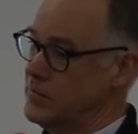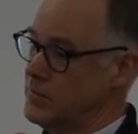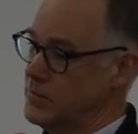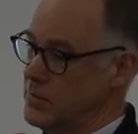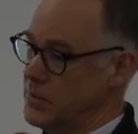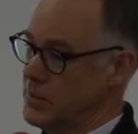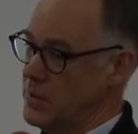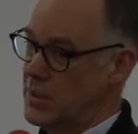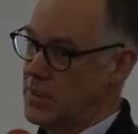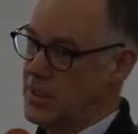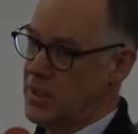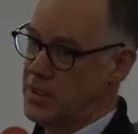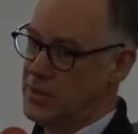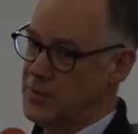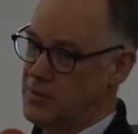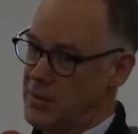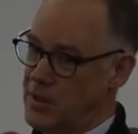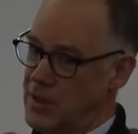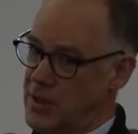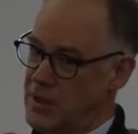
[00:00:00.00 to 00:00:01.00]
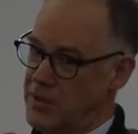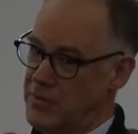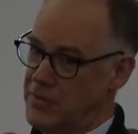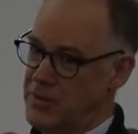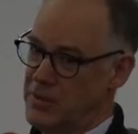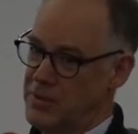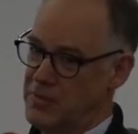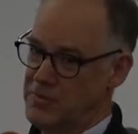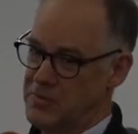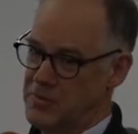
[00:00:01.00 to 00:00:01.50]
So that's where if
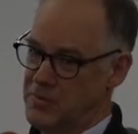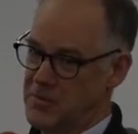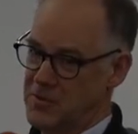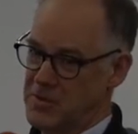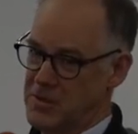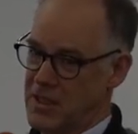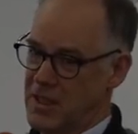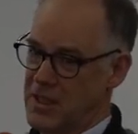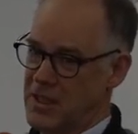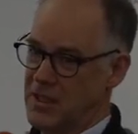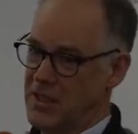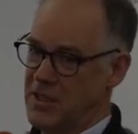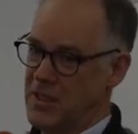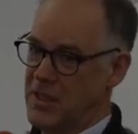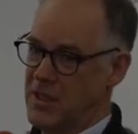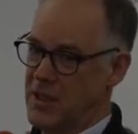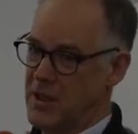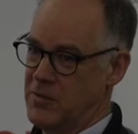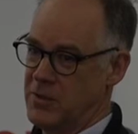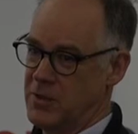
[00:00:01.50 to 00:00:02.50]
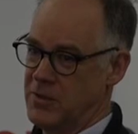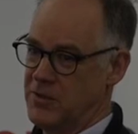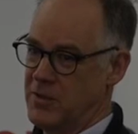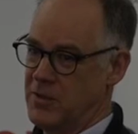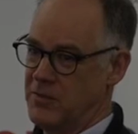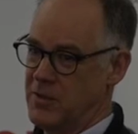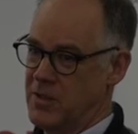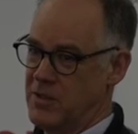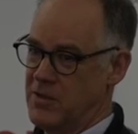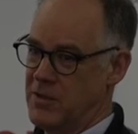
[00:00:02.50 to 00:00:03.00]
you're saying, oh, that number's
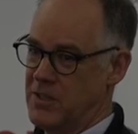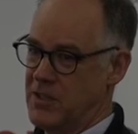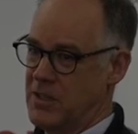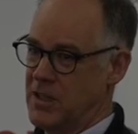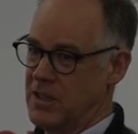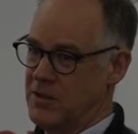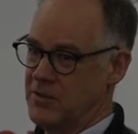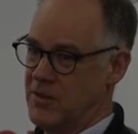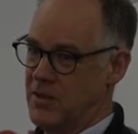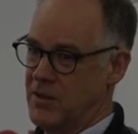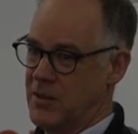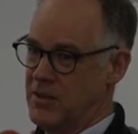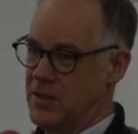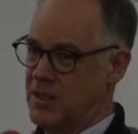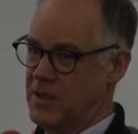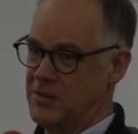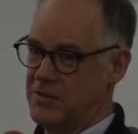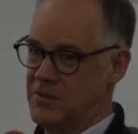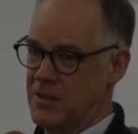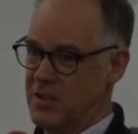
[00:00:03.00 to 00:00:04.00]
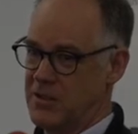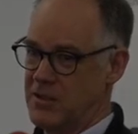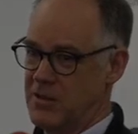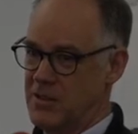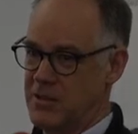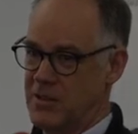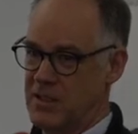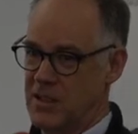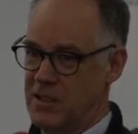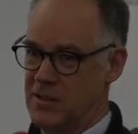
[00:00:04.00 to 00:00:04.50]
53, that's fine, that's fresher
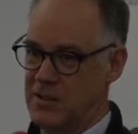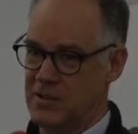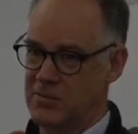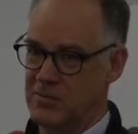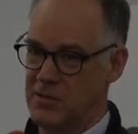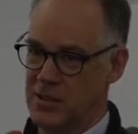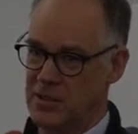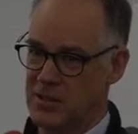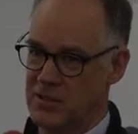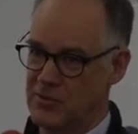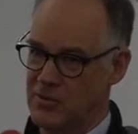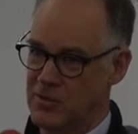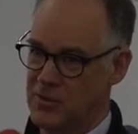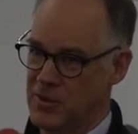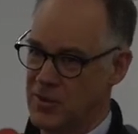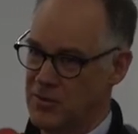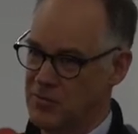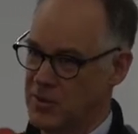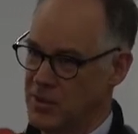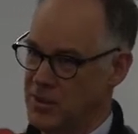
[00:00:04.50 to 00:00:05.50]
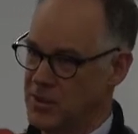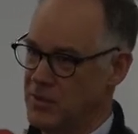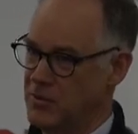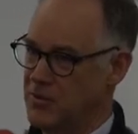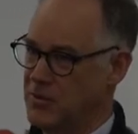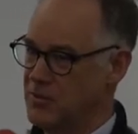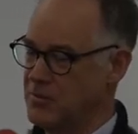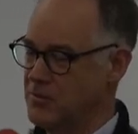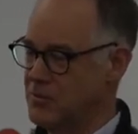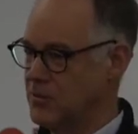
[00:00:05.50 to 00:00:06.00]
than Alice Springs water, but
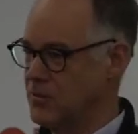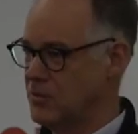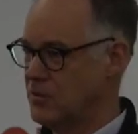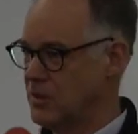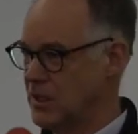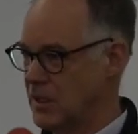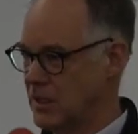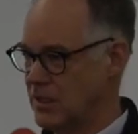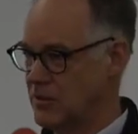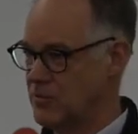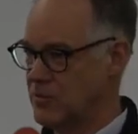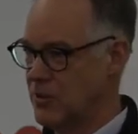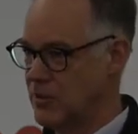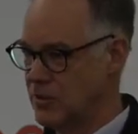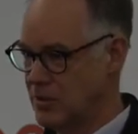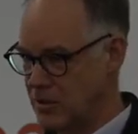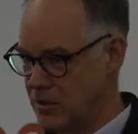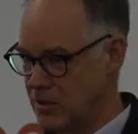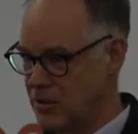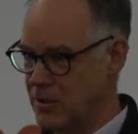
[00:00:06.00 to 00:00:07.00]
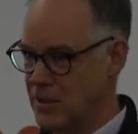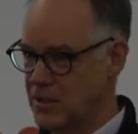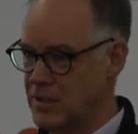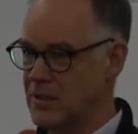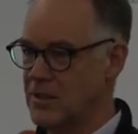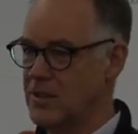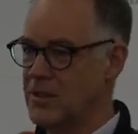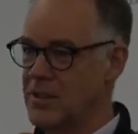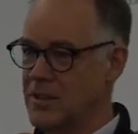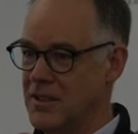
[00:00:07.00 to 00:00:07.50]
you're talking the wrong unit,